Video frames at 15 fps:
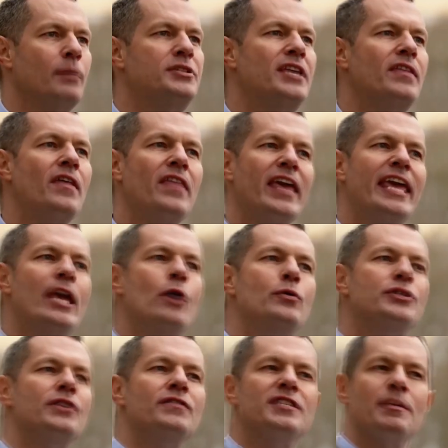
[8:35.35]
Now, we've seen that the
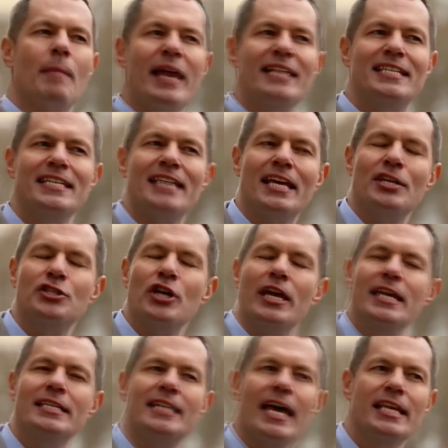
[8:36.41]
use of cement is
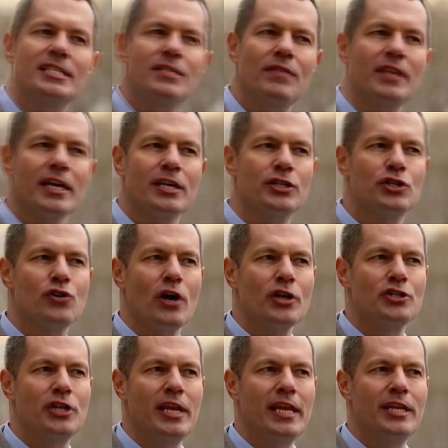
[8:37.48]
energy intensive in the
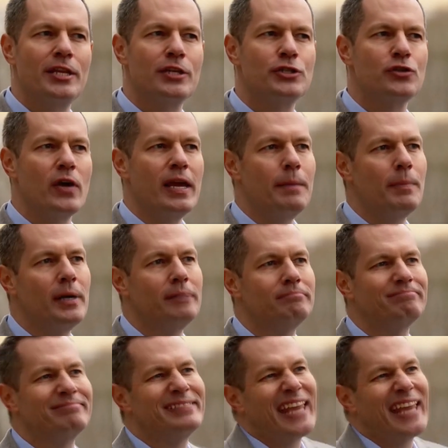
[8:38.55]
construction industry, but